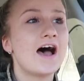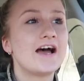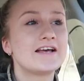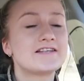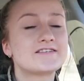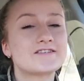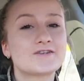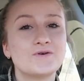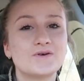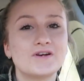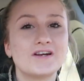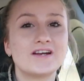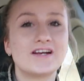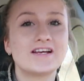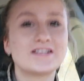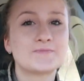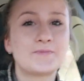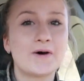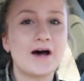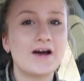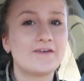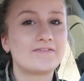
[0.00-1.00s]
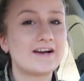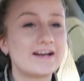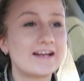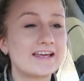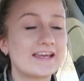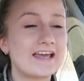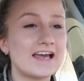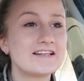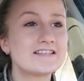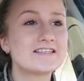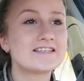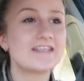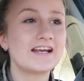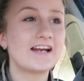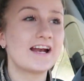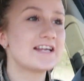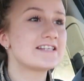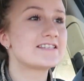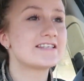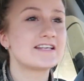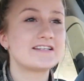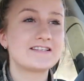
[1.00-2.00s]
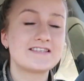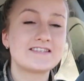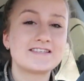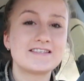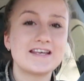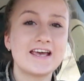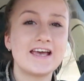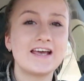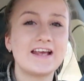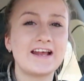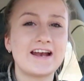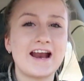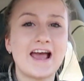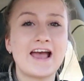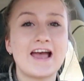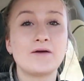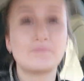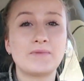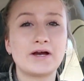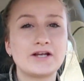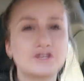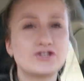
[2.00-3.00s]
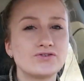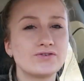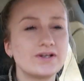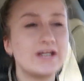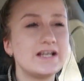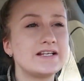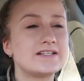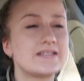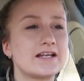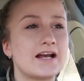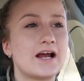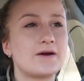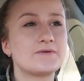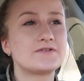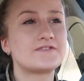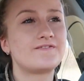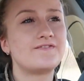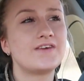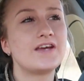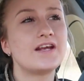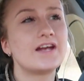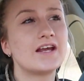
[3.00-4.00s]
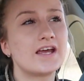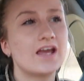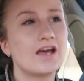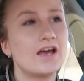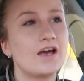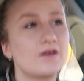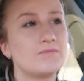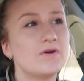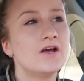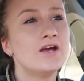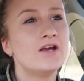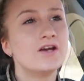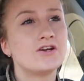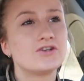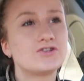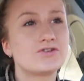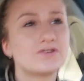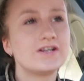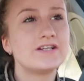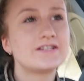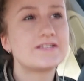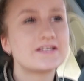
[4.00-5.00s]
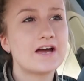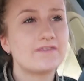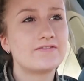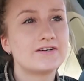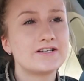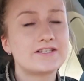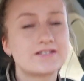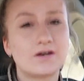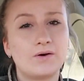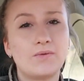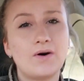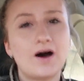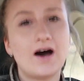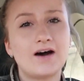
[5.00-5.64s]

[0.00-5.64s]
I scooted his butt right against it and I said sit and I had my treats and I was feeding him treats every so